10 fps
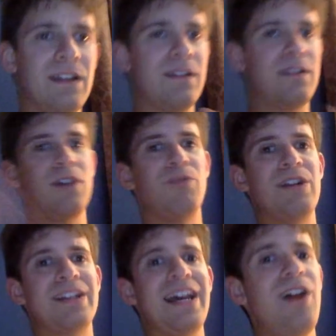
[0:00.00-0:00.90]
You know,
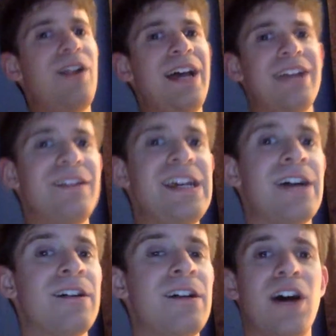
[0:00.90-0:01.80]
Raquel and
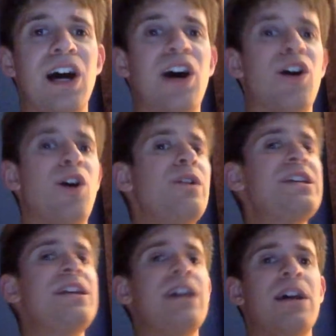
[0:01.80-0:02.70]
Aaliyah are
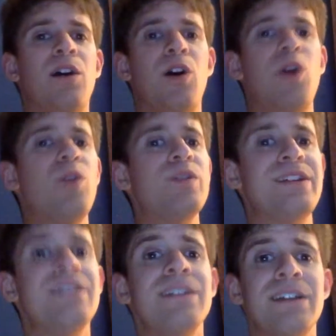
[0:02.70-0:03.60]
only
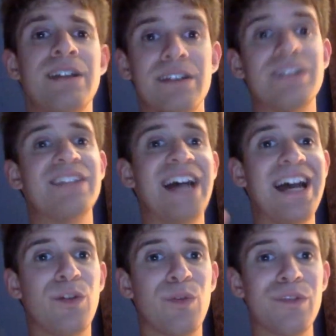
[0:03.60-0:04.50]
holding the
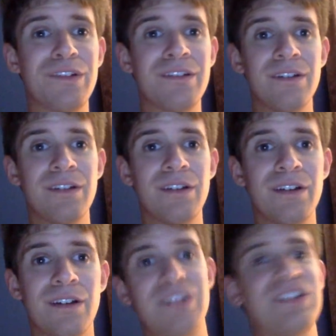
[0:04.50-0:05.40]
titles
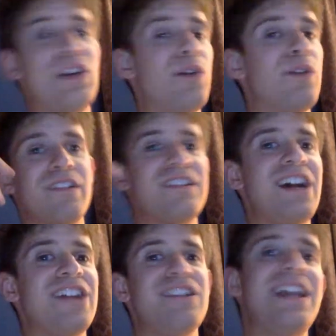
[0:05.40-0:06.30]
until
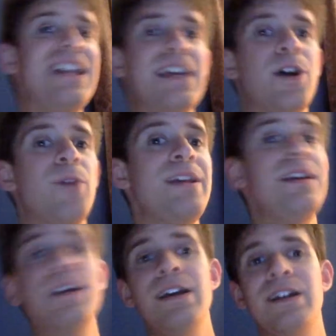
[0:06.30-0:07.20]
Sasha and Naomi
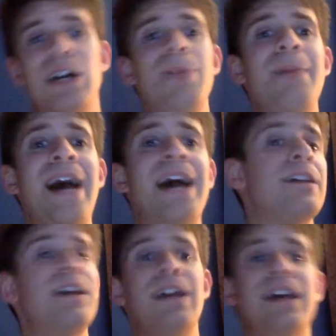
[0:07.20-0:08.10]
come back,
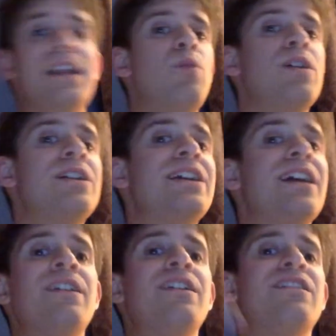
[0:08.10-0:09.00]
and then we're going to get
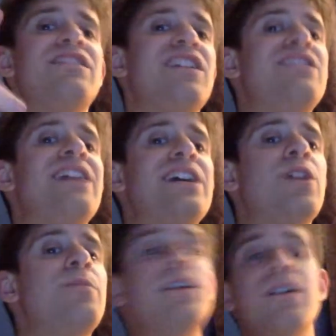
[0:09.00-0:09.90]
Sasha and
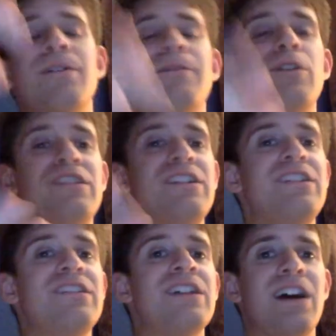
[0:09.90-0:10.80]
Naomi
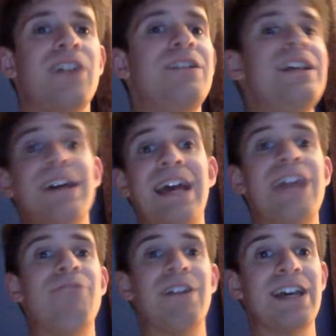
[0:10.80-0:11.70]
versus Aaliyah
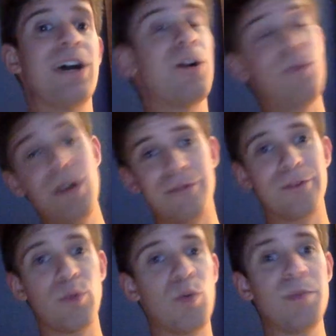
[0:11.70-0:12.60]
and Raquel for
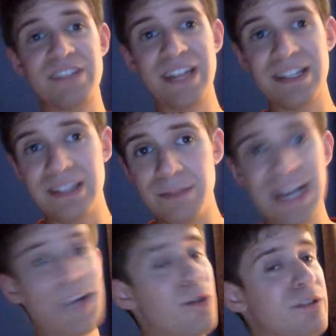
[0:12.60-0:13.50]
the women's tag team
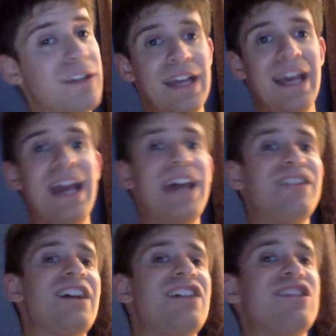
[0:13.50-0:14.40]
titles, and
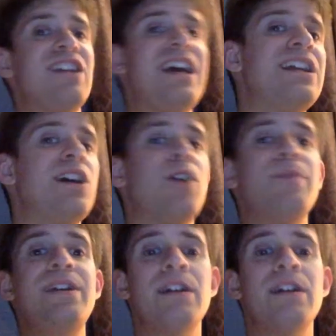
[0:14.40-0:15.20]
Sasha and Naomi